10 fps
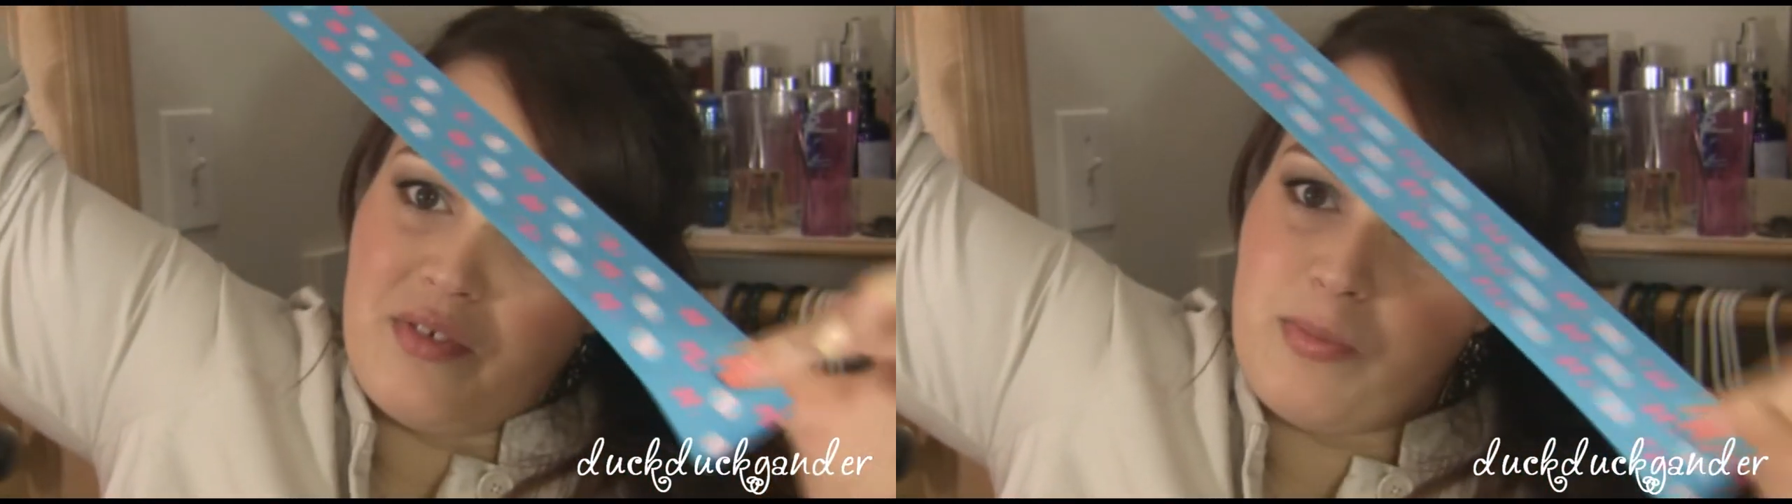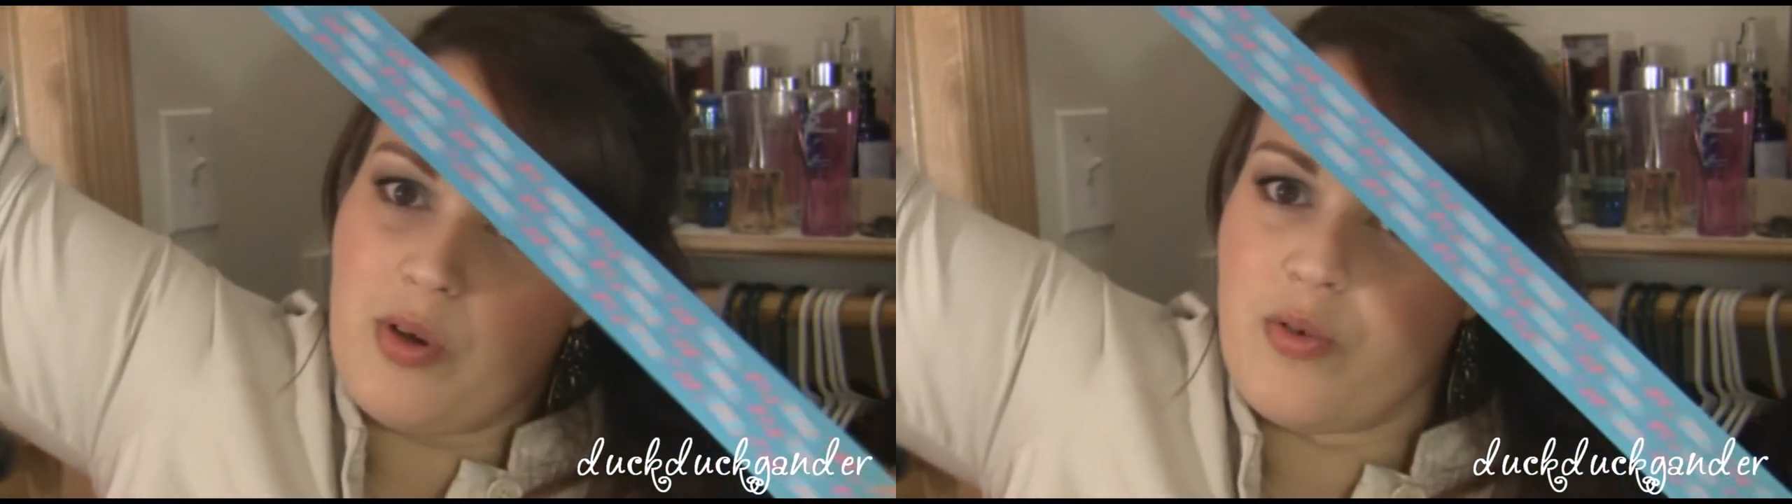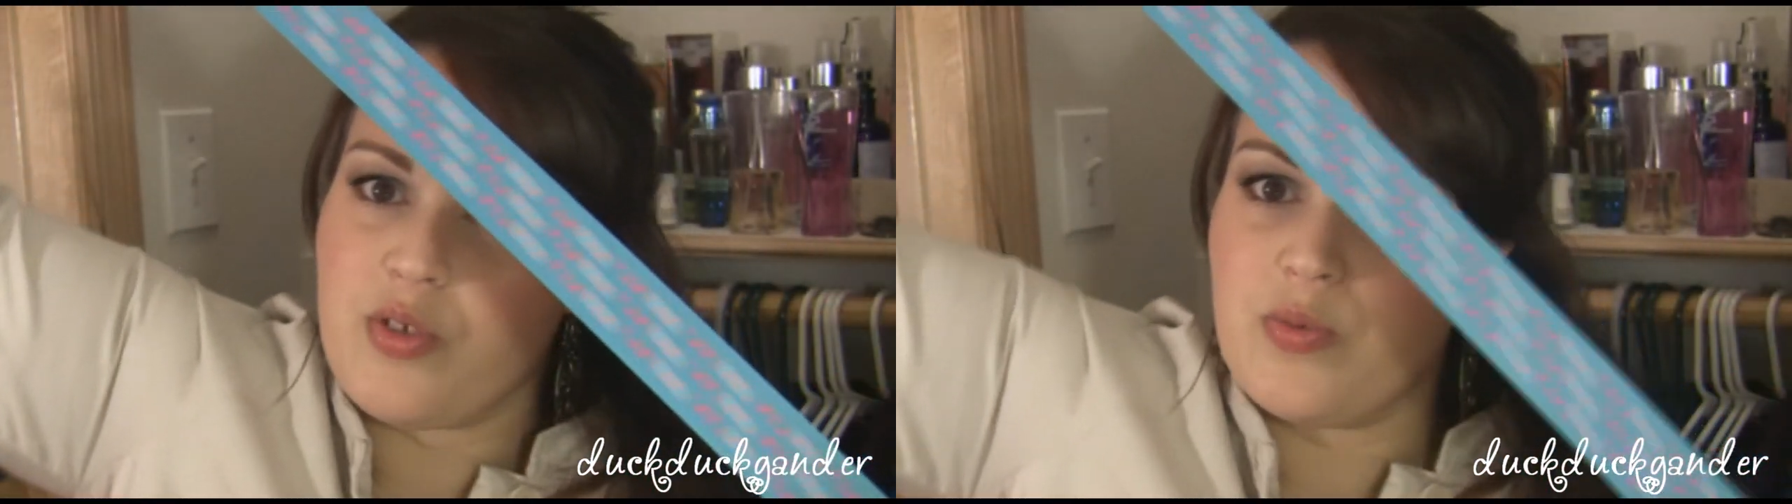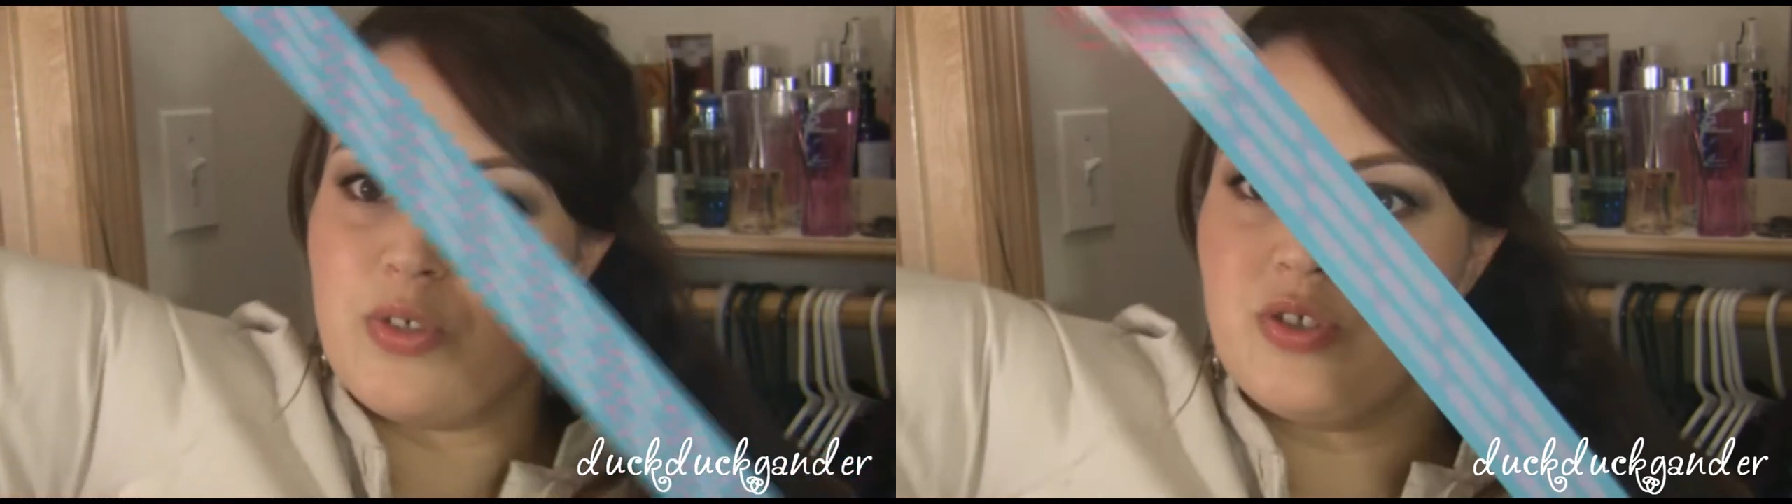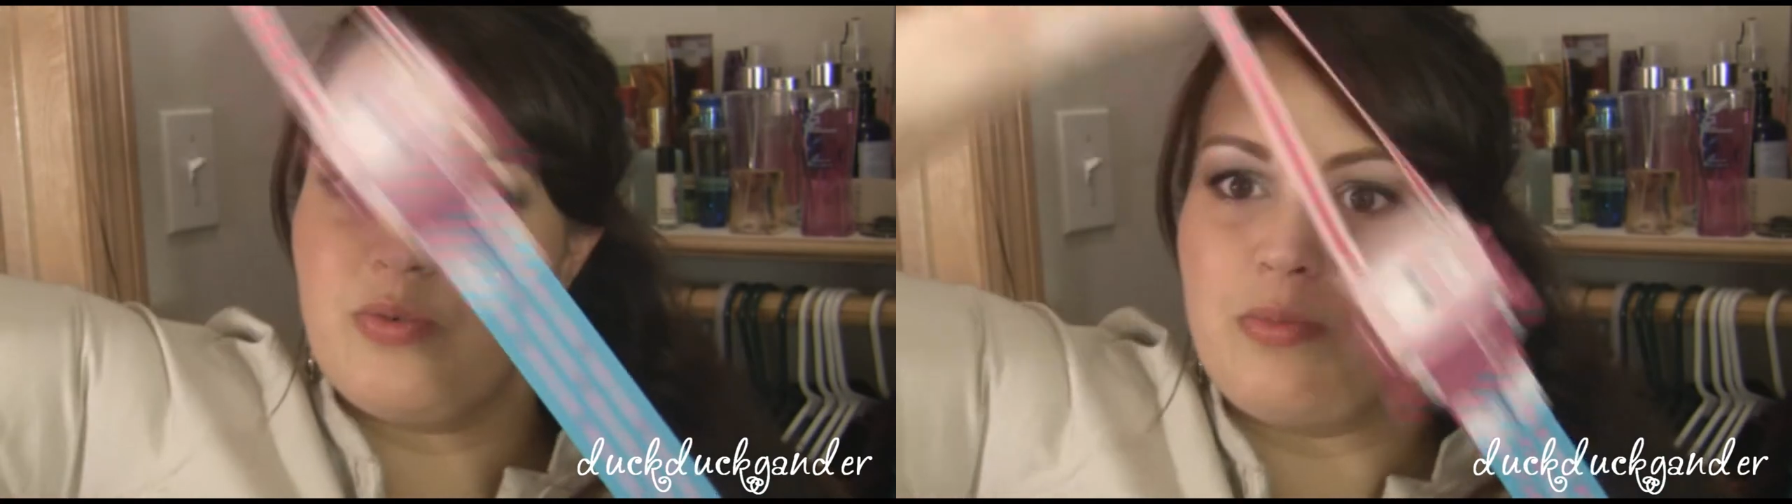for bows
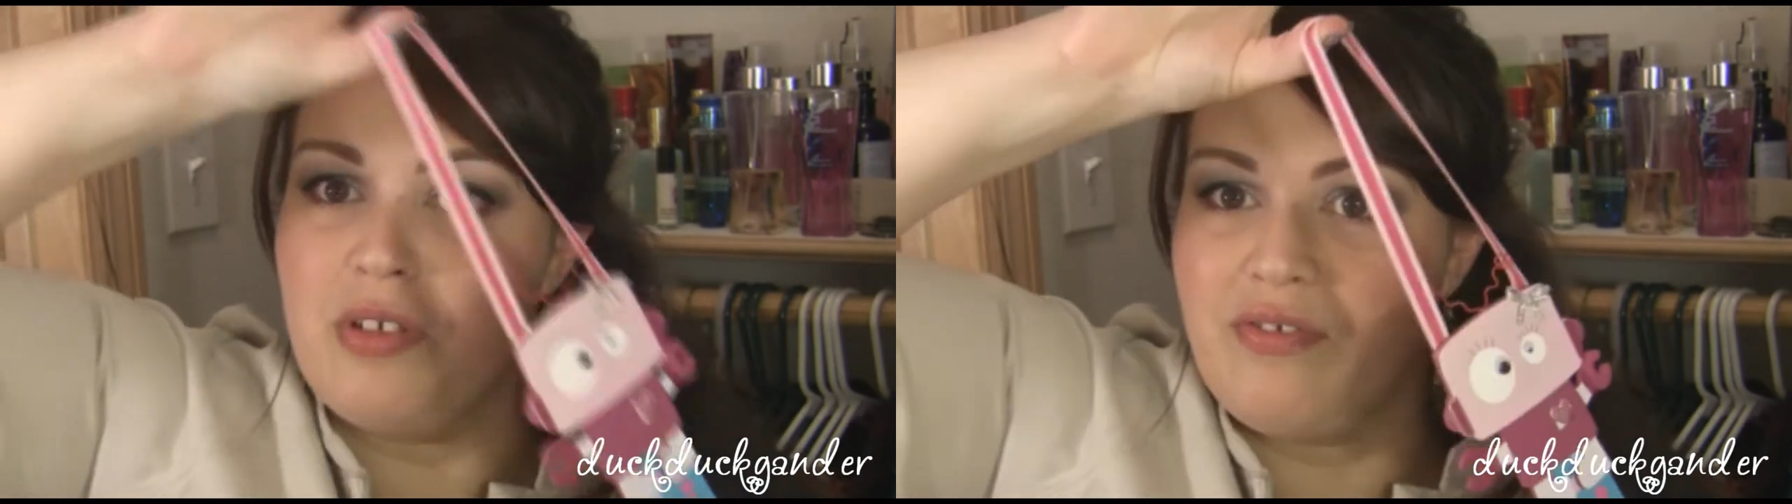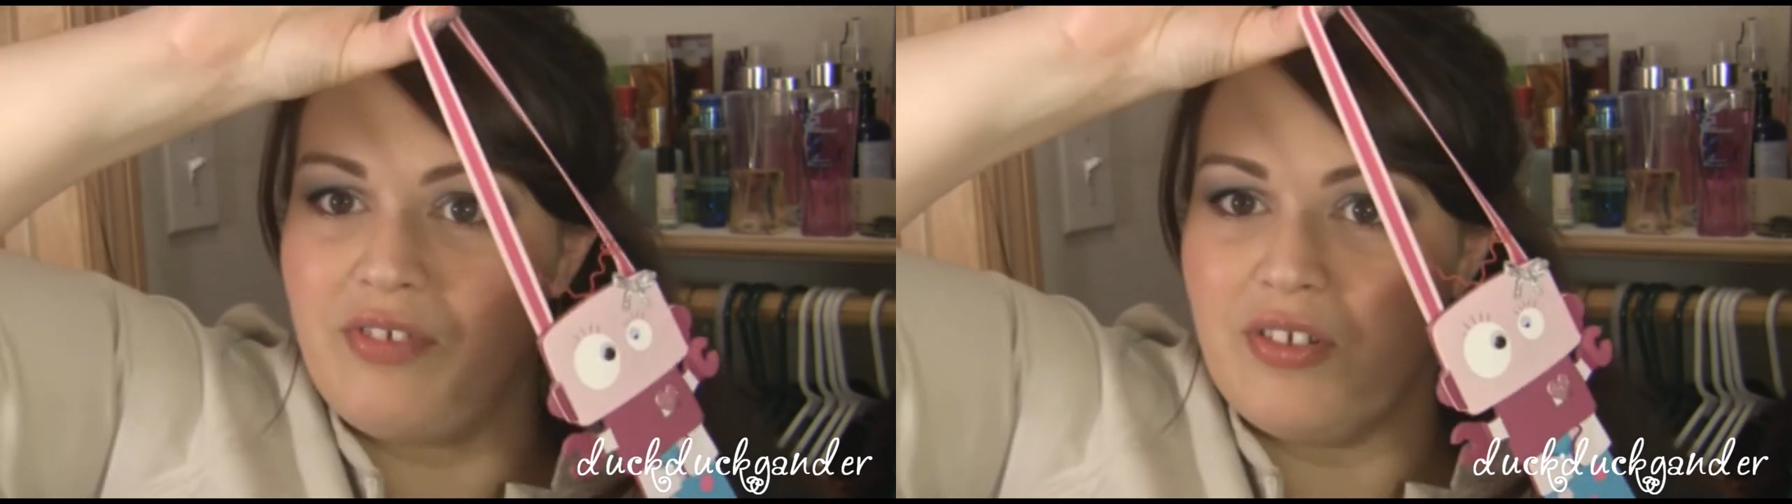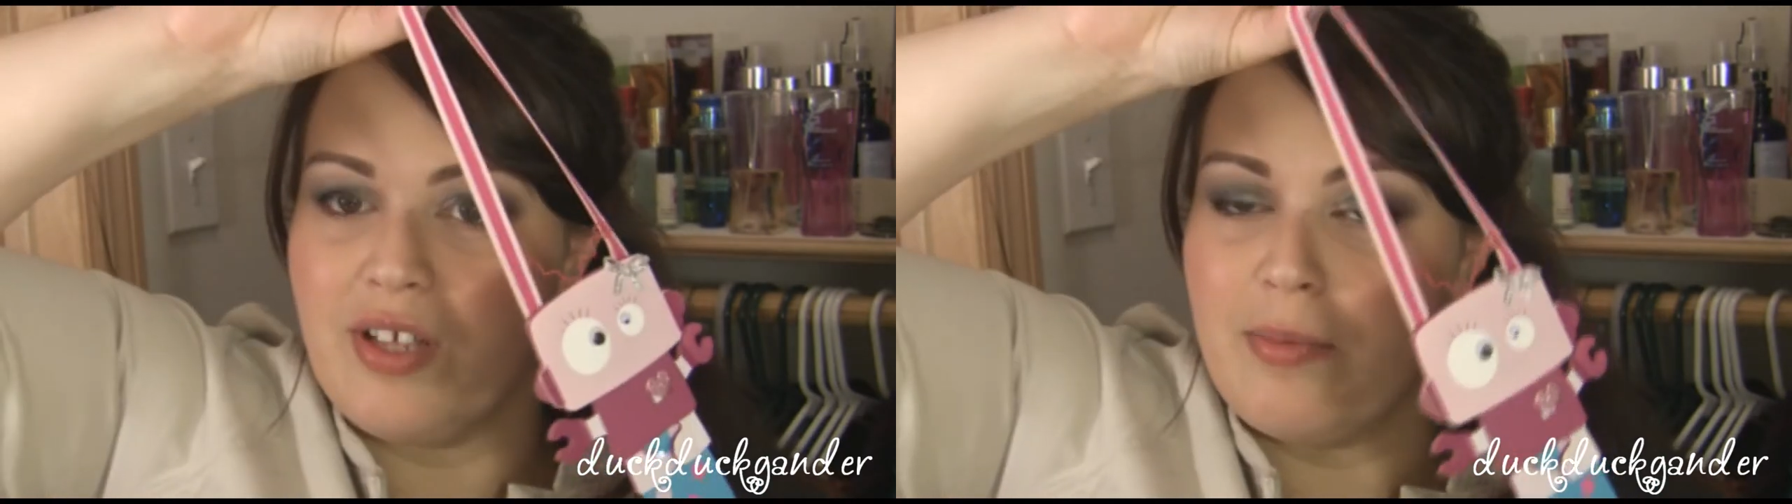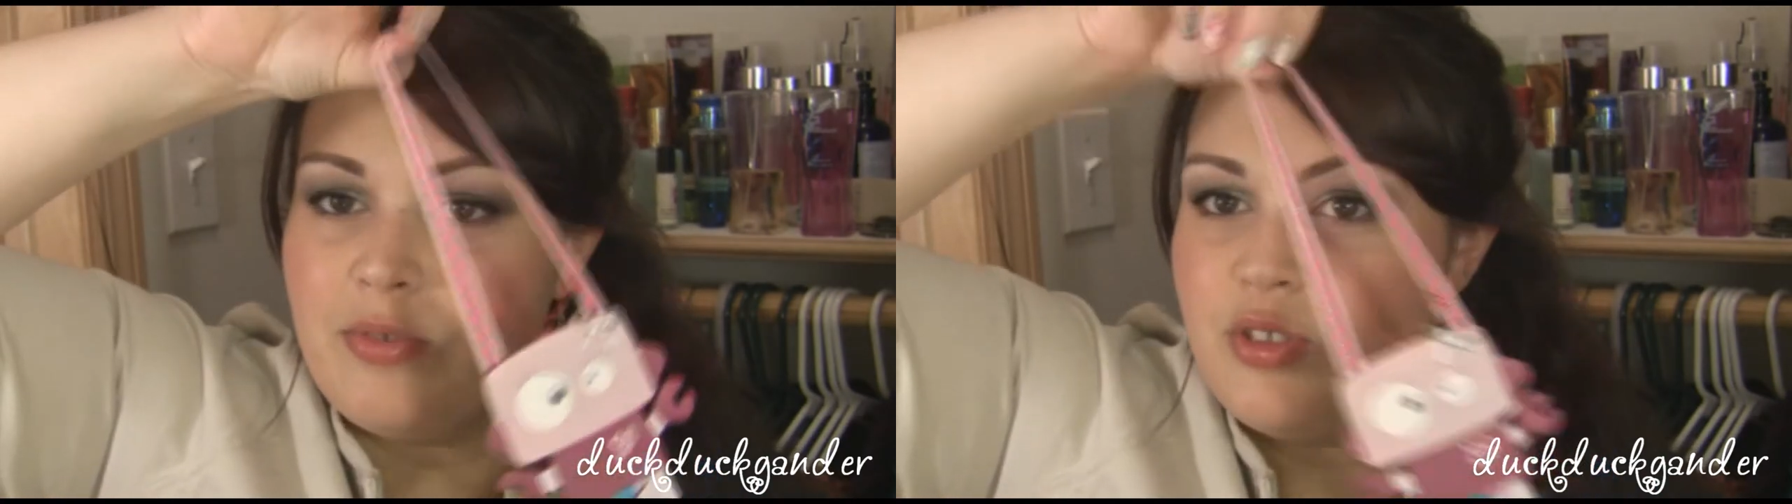which will be filled up